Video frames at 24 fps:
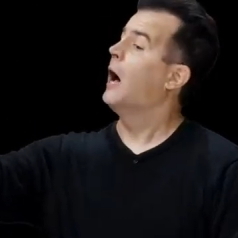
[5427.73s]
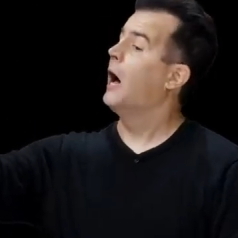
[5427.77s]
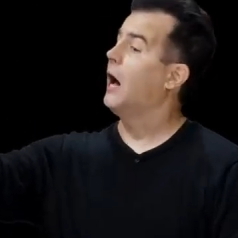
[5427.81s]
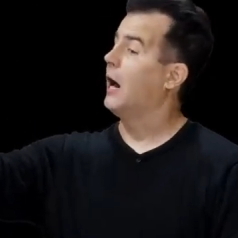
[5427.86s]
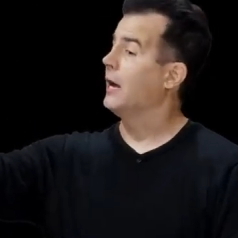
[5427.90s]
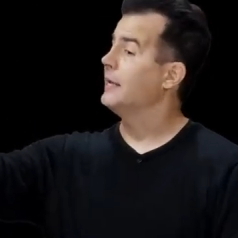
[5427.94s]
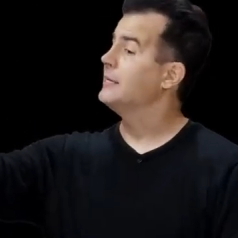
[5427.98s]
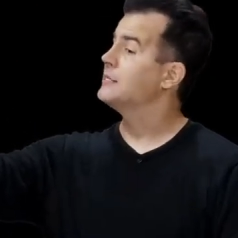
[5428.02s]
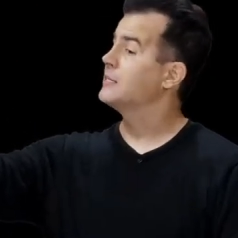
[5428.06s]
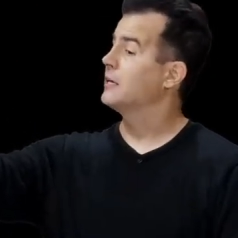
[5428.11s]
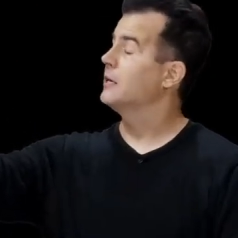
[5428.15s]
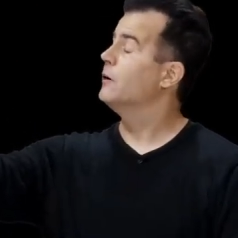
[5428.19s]

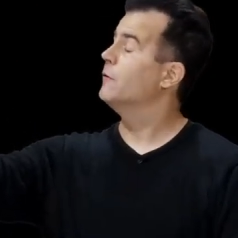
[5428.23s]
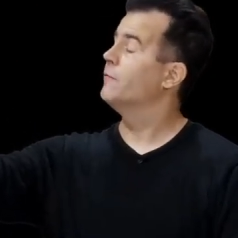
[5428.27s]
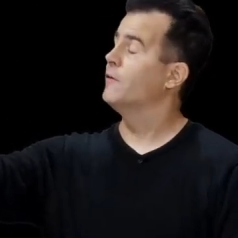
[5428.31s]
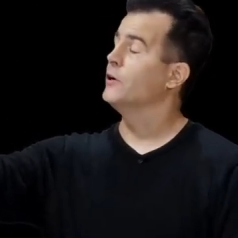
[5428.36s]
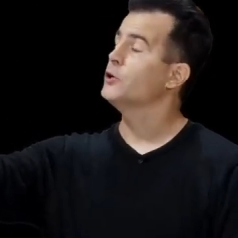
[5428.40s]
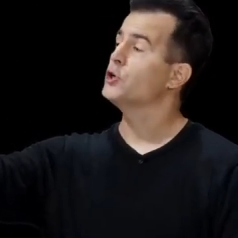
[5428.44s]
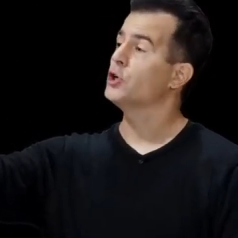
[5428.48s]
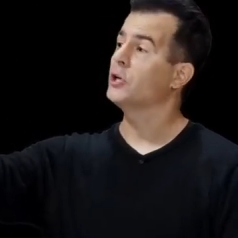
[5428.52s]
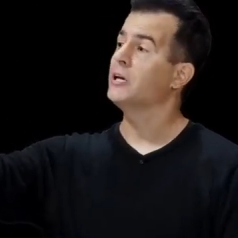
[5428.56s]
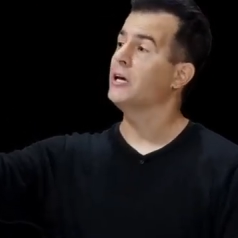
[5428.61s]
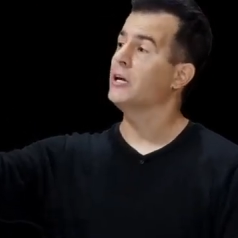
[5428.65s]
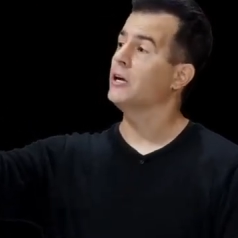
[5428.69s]
I is going to
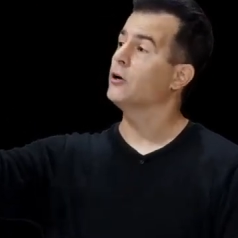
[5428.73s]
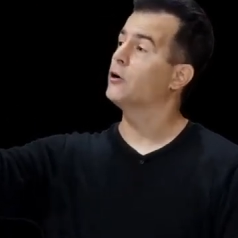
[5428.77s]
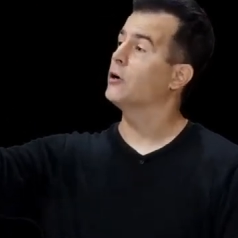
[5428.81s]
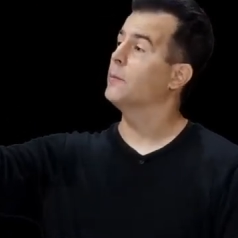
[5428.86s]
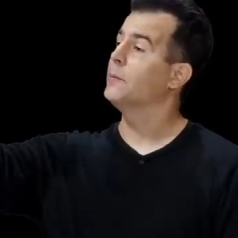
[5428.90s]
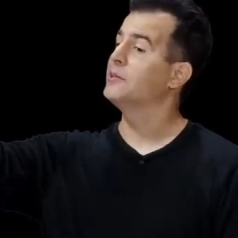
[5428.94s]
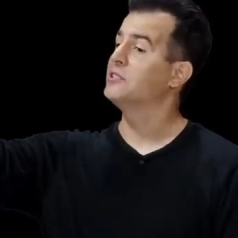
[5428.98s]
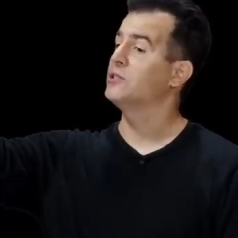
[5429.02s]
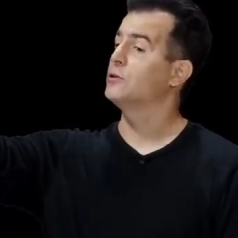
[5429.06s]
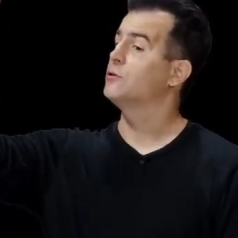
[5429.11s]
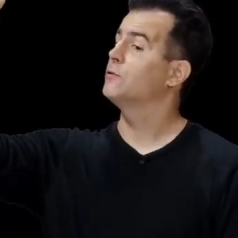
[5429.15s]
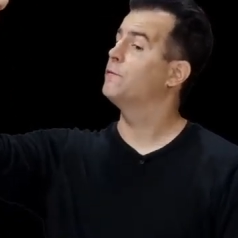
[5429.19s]
eventually get
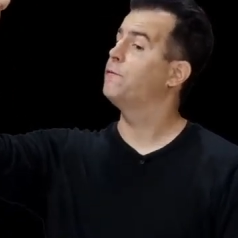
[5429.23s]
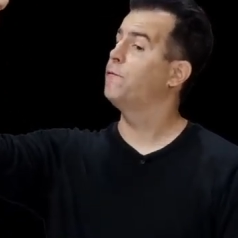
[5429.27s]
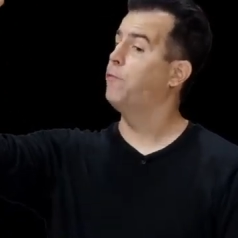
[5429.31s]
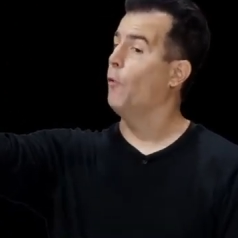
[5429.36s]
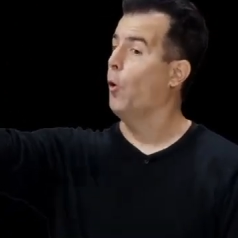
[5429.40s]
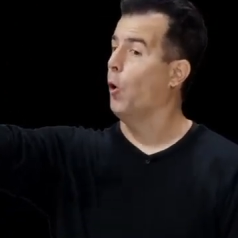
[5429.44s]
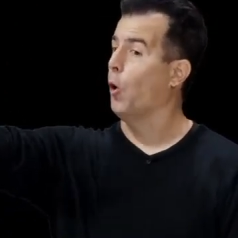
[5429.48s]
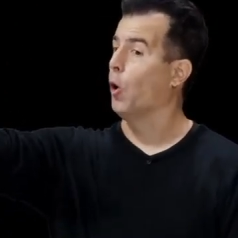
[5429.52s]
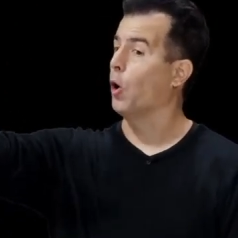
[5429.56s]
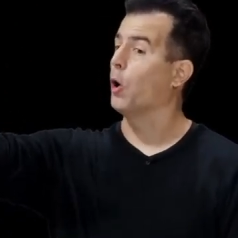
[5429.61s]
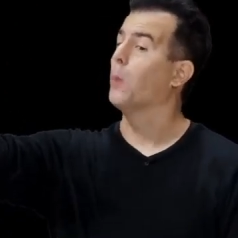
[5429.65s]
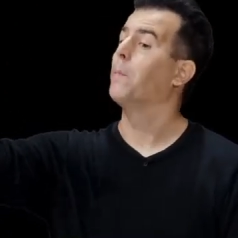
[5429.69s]
incremented to
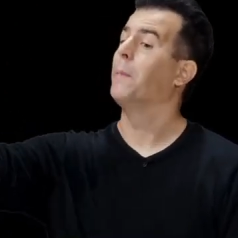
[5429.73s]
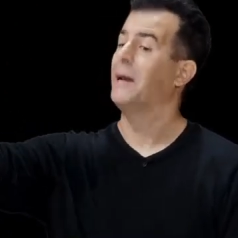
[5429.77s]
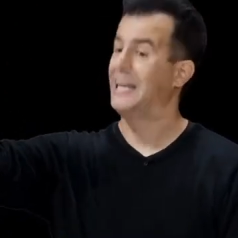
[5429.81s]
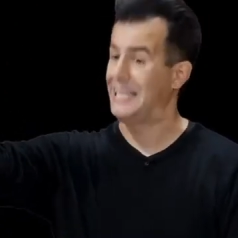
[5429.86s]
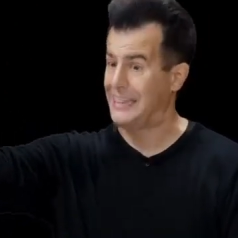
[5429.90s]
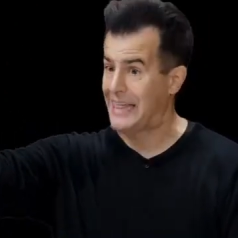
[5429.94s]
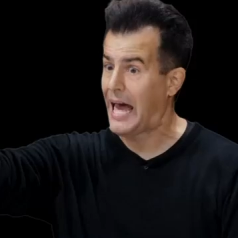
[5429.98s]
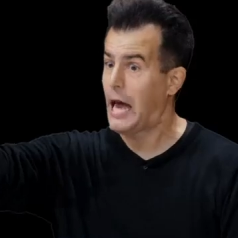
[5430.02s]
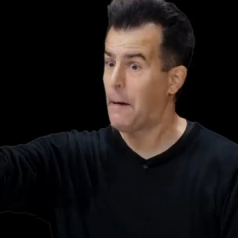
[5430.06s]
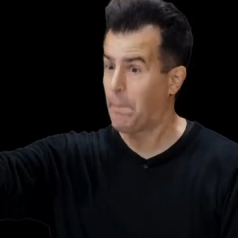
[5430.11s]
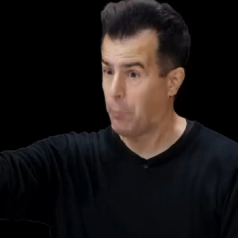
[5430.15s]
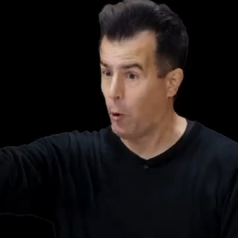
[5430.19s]
4, but
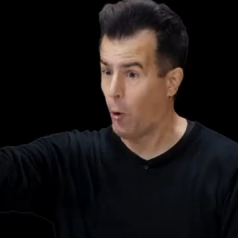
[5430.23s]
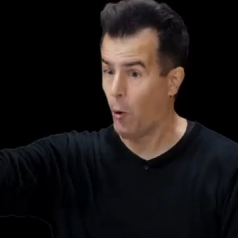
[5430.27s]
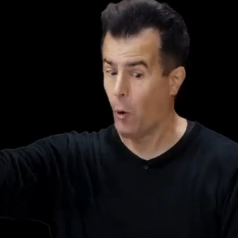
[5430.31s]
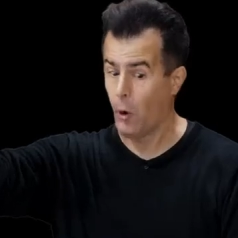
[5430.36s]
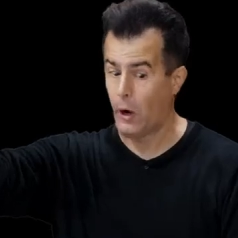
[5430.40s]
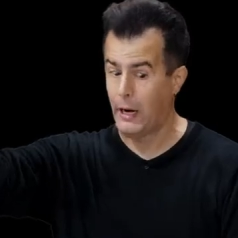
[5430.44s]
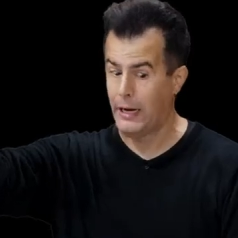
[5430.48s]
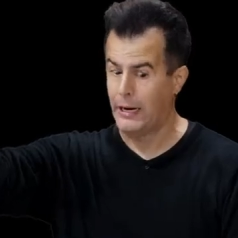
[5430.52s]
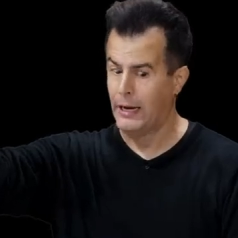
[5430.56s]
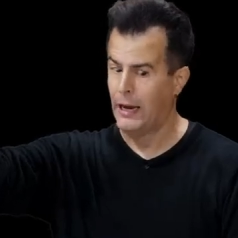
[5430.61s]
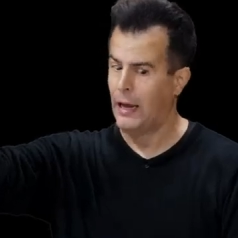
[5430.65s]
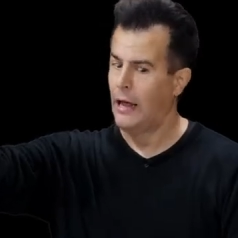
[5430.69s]
at that
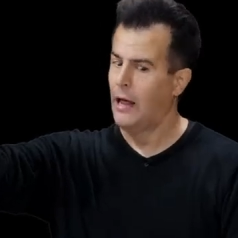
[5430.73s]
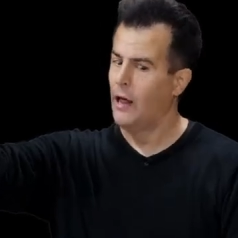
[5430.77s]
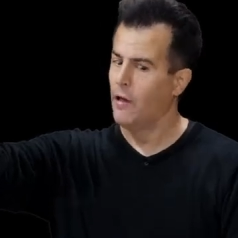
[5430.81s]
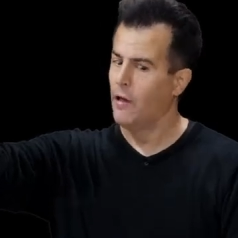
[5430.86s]
point,